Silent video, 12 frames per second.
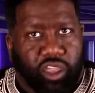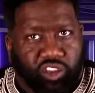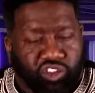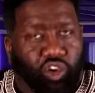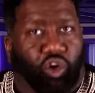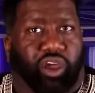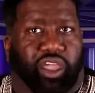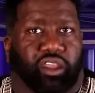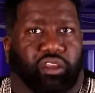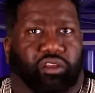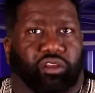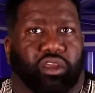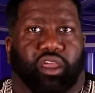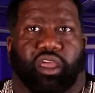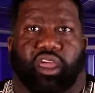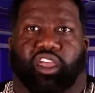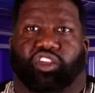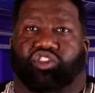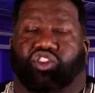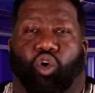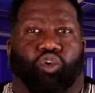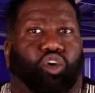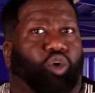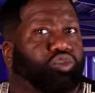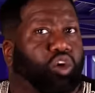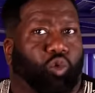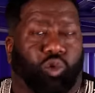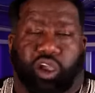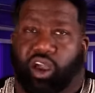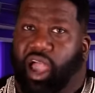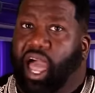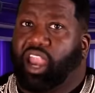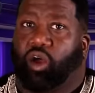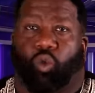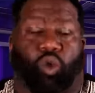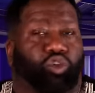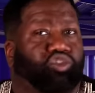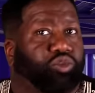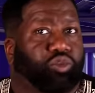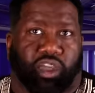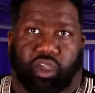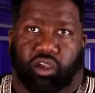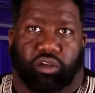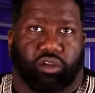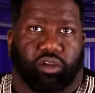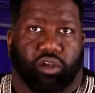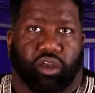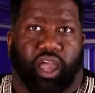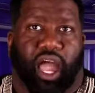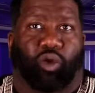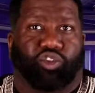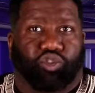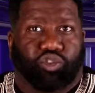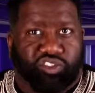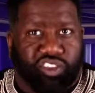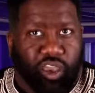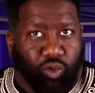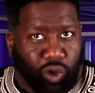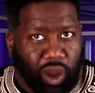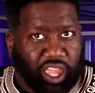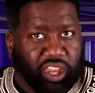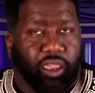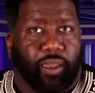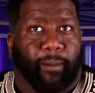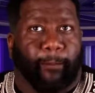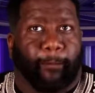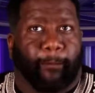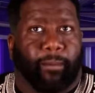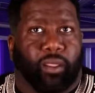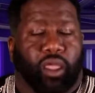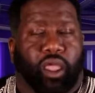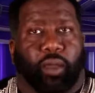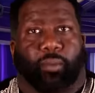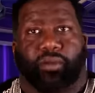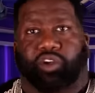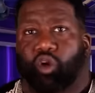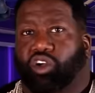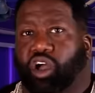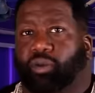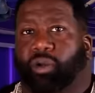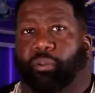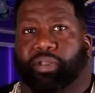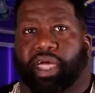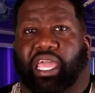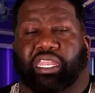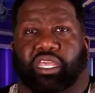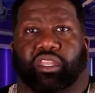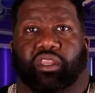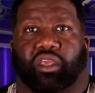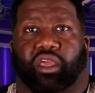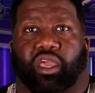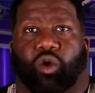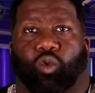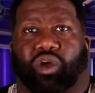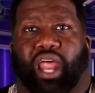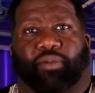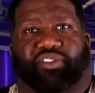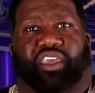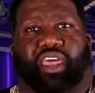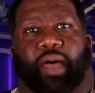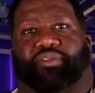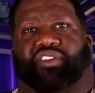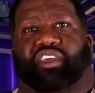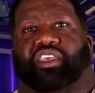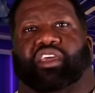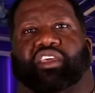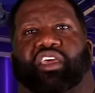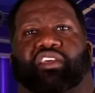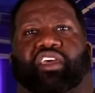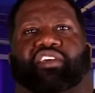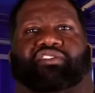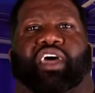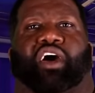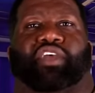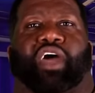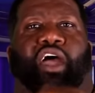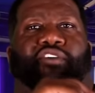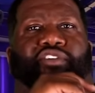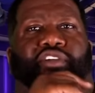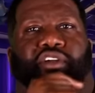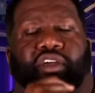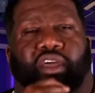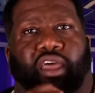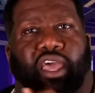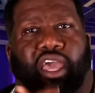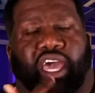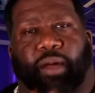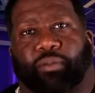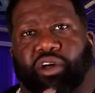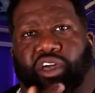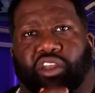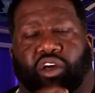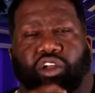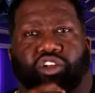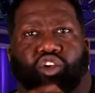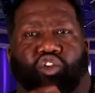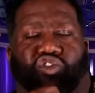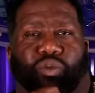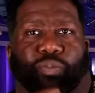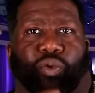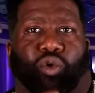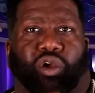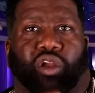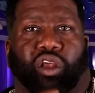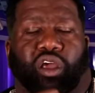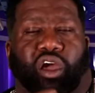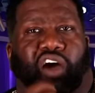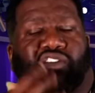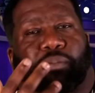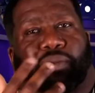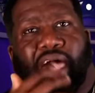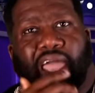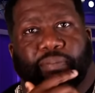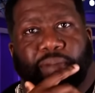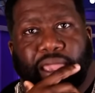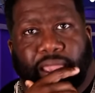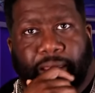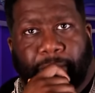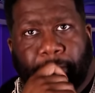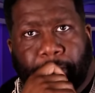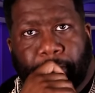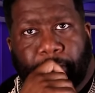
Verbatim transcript: Enjoy it. Don't go nowhere. I don't want you there. I want you to stay right here, but don't come complaining when I'm, sit, I'm sitting here in, in South Africa and I'm looking on a news report of a black man